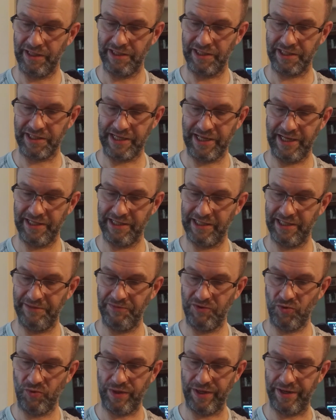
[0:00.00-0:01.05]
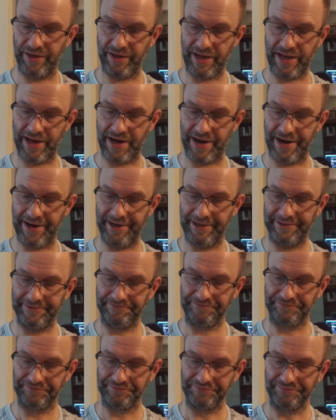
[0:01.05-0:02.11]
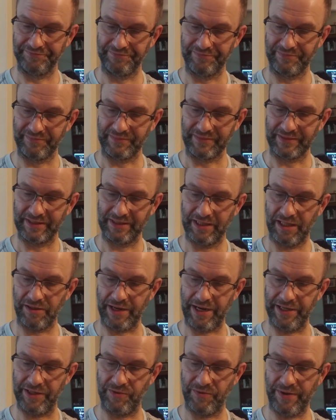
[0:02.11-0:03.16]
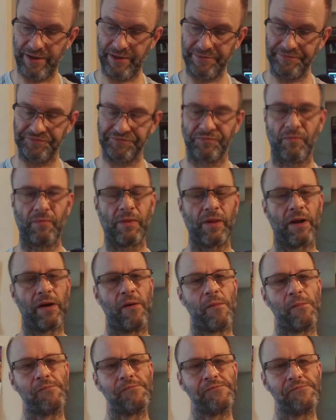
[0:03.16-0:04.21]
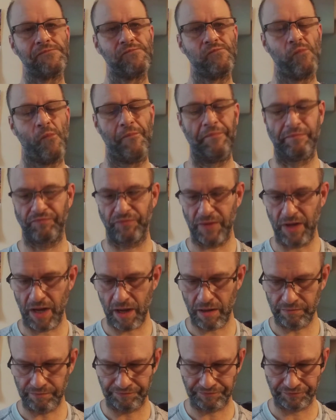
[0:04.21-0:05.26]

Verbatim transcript: I just can't seem to win, can I? All right, well, well,